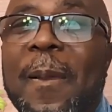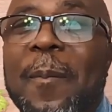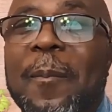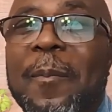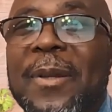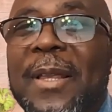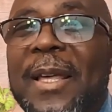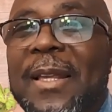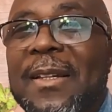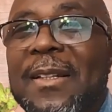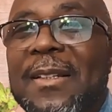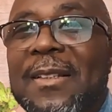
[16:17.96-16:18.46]

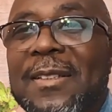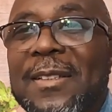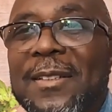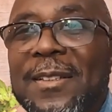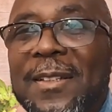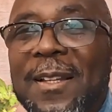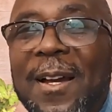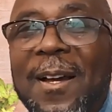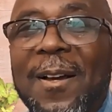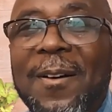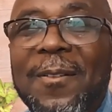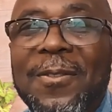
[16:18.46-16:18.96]
planting
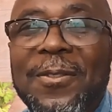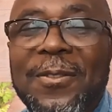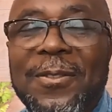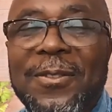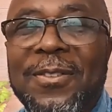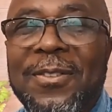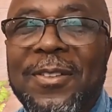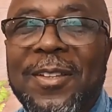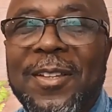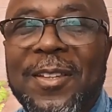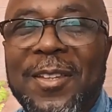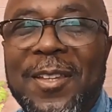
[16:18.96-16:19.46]
stuff,
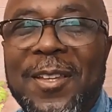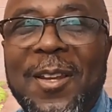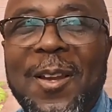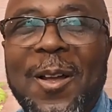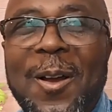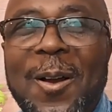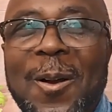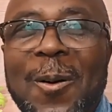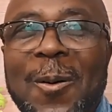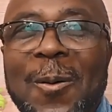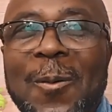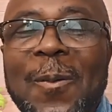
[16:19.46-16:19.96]
you
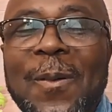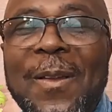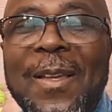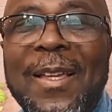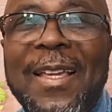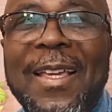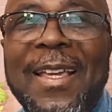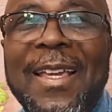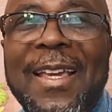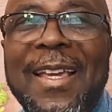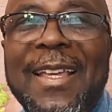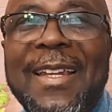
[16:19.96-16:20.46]
know,
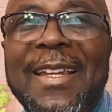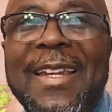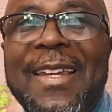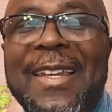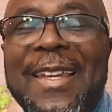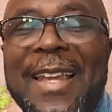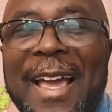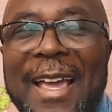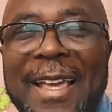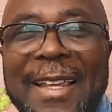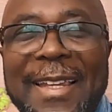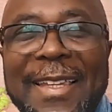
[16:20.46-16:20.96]
in the
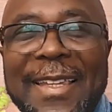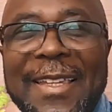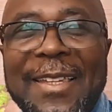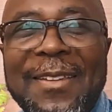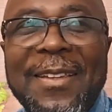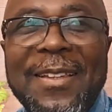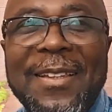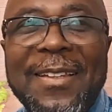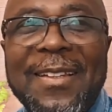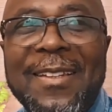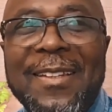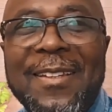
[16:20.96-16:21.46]

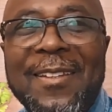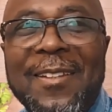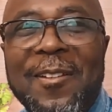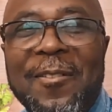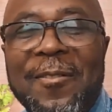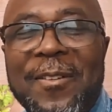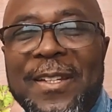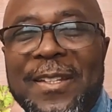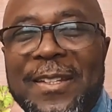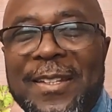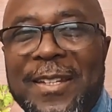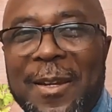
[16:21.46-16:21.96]

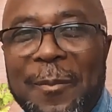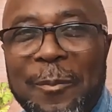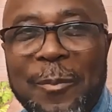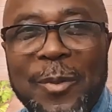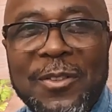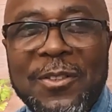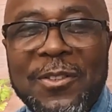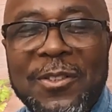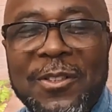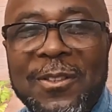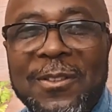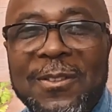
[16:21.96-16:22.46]
90-degree
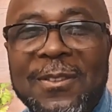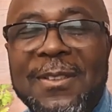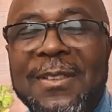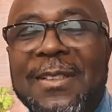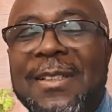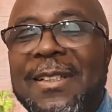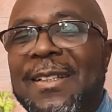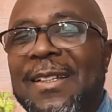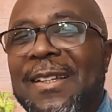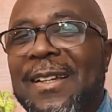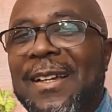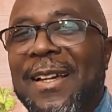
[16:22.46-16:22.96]
temperatures,
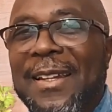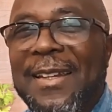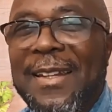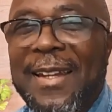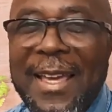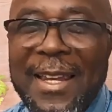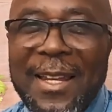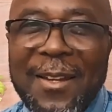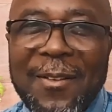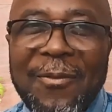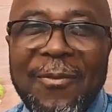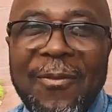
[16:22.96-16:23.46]

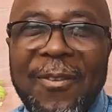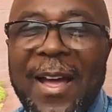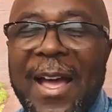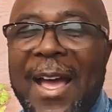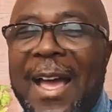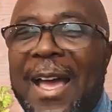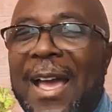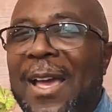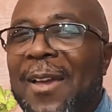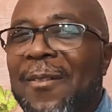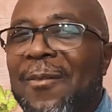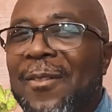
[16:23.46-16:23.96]

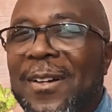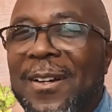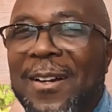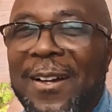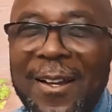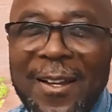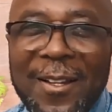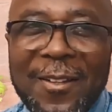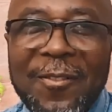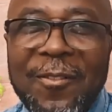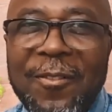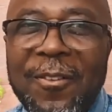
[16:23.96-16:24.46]
95,
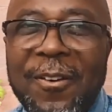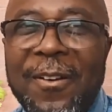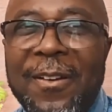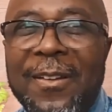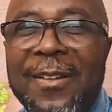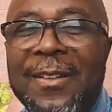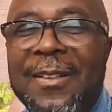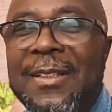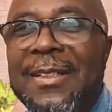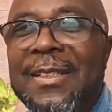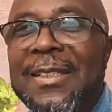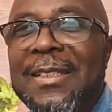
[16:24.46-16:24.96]
100,
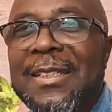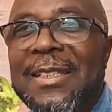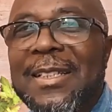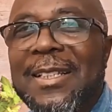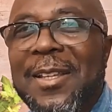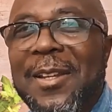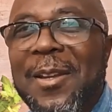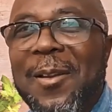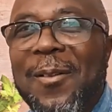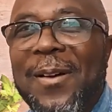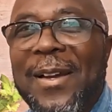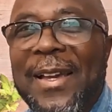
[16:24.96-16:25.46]

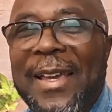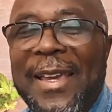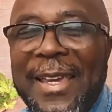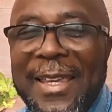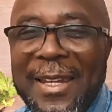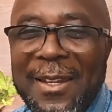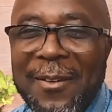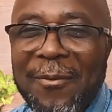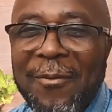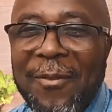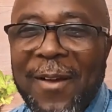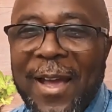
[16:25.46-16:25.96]
you know, at
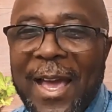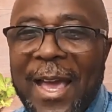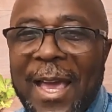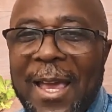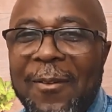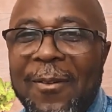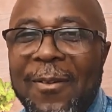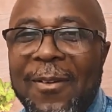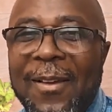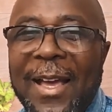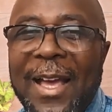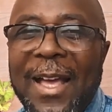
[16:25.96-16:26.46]
85.
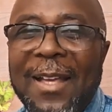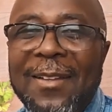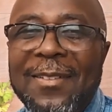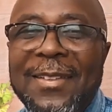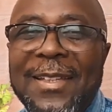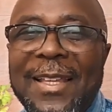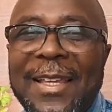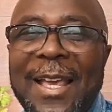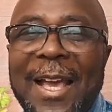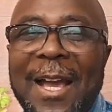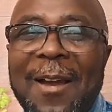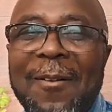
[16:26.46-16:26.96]
I'll
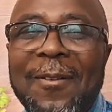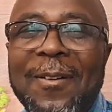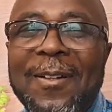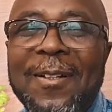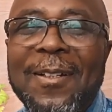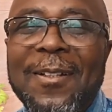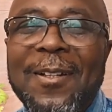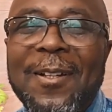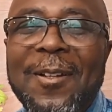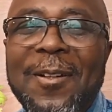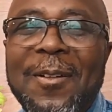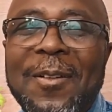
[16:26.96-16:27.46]
say our
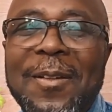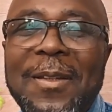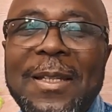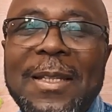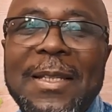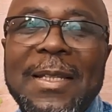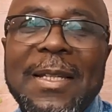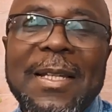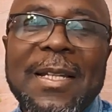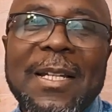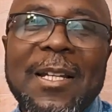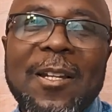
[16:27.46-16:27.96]

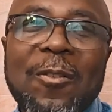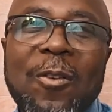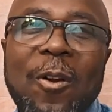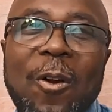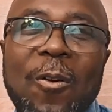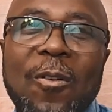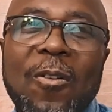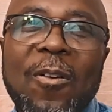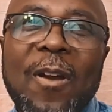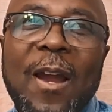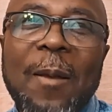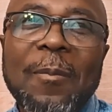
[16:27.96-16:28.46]

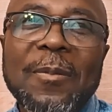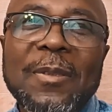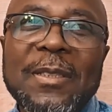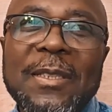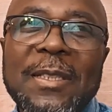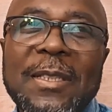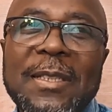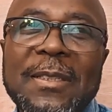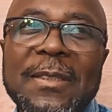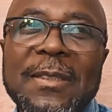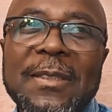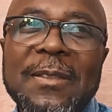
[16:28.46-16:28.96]
crow crop
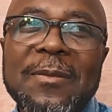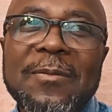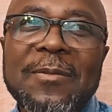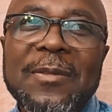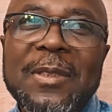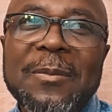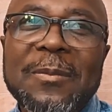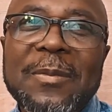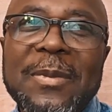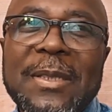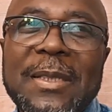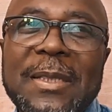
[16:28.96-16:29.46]
season
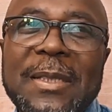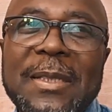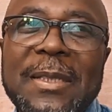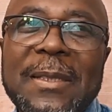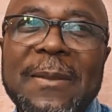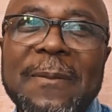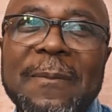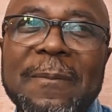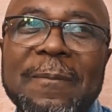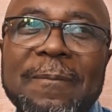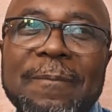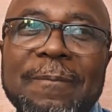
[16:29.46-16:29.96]
will be,
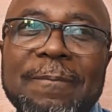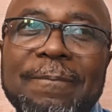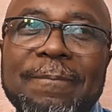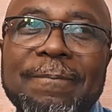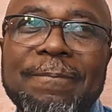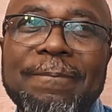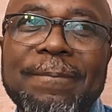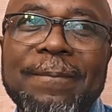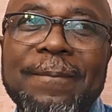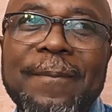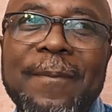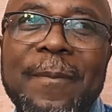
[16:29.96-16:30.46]

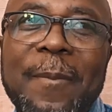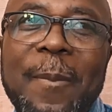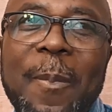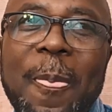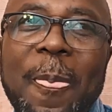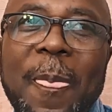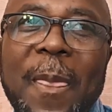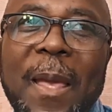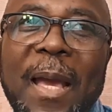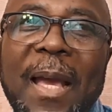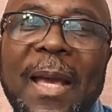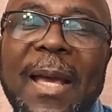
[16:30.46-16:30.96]

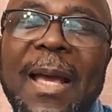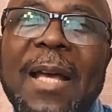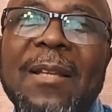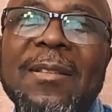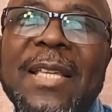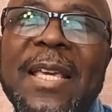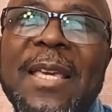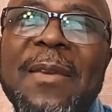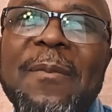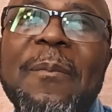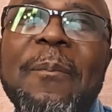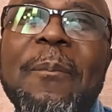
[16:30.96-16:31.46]
I'll
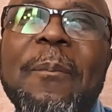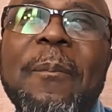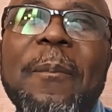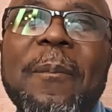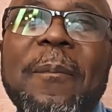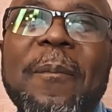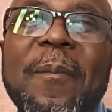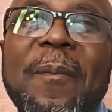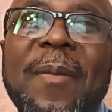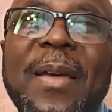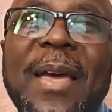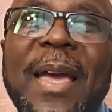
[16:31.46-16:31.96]
say
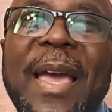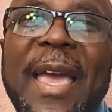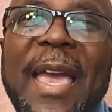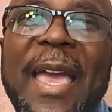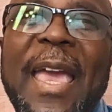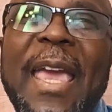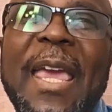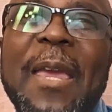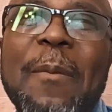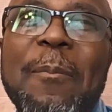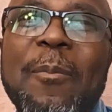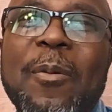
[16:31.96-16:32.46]

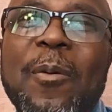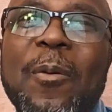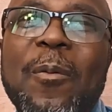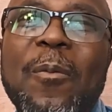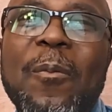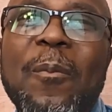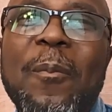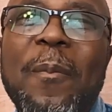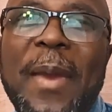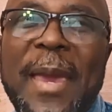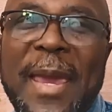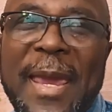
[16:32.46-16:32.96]
April,
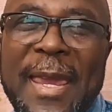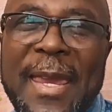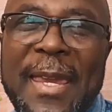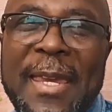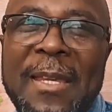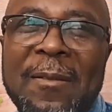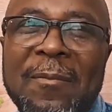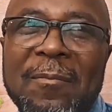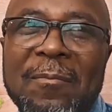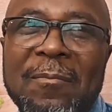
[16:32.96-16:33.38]
May,